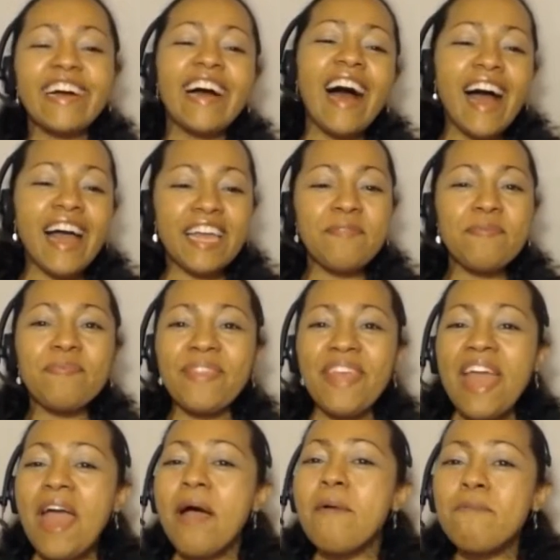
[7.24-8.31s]
Hi,
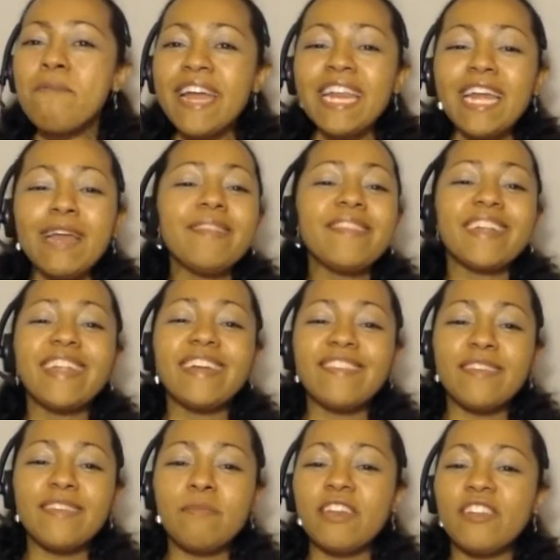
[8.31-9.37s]
my name is
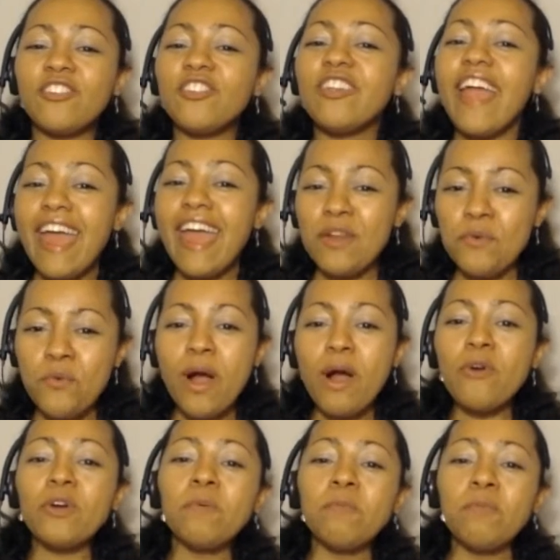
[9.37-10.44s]
Clésia Mendes, and
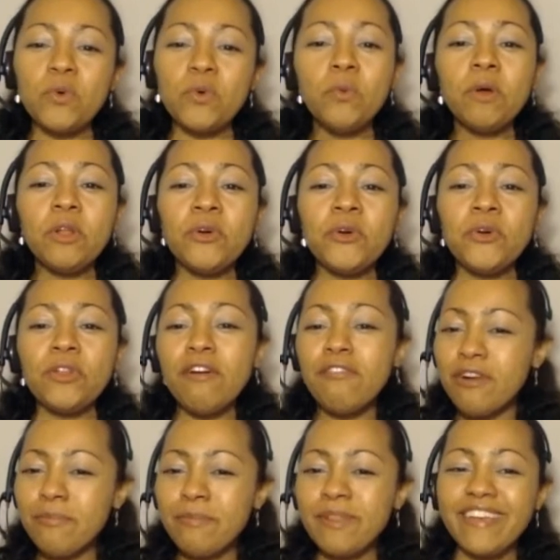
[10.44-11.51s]
welcome to Womanhood
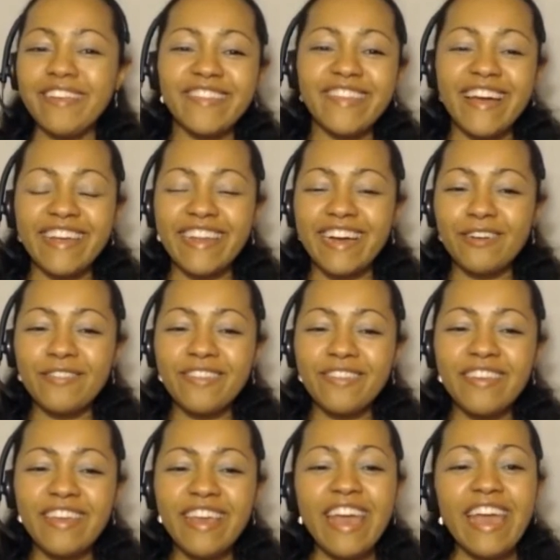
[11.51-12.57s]
from the Inside Out.
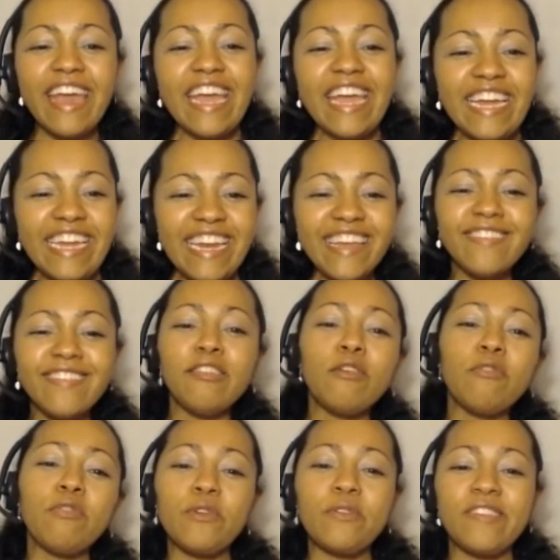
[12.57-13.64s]
In this
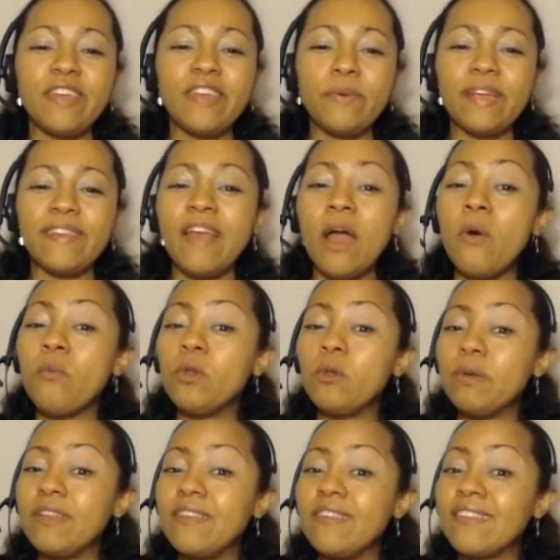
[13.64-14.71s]
interview series, we'll
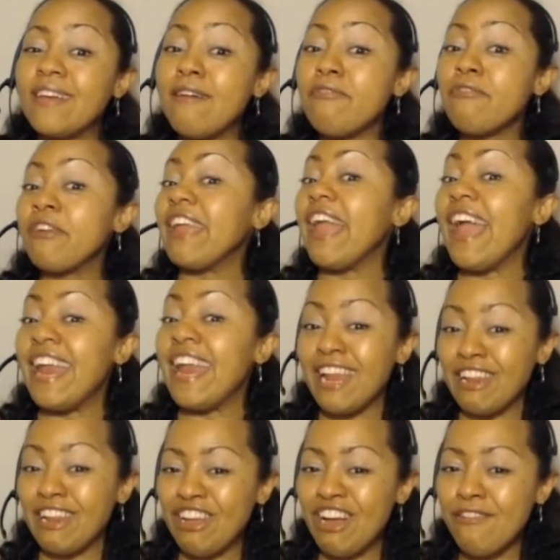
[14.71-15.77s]
be discovering and
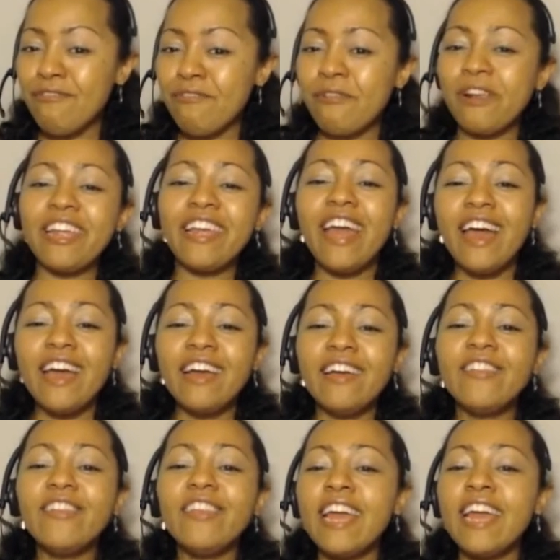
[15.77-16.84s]
uncovering
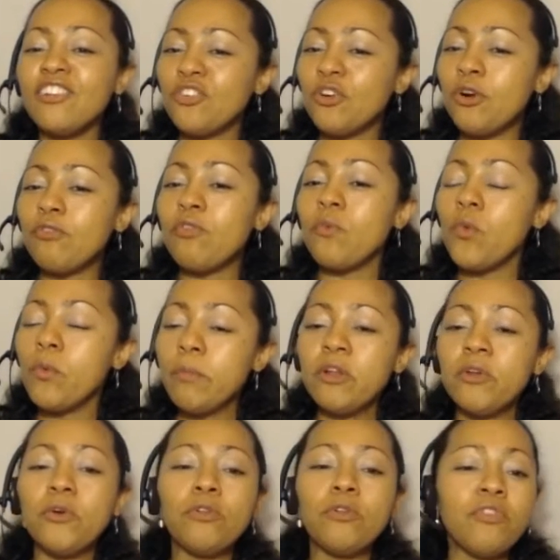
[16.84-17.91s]
the nature of
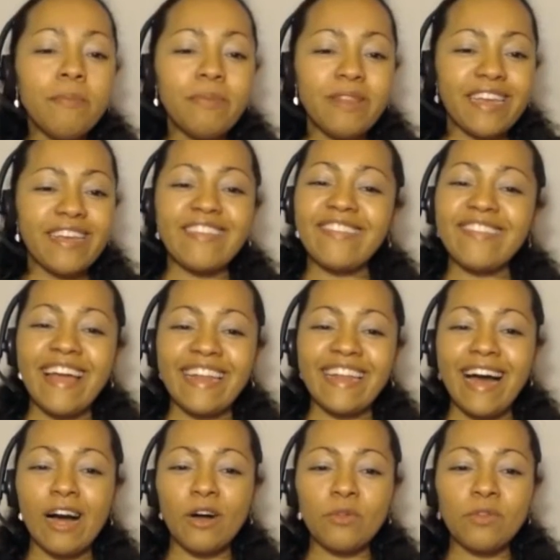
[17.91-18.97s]
womanhood from the inside
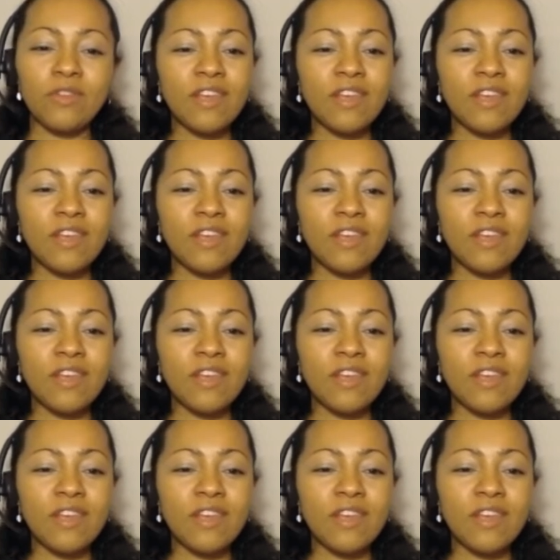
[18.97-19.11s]
out.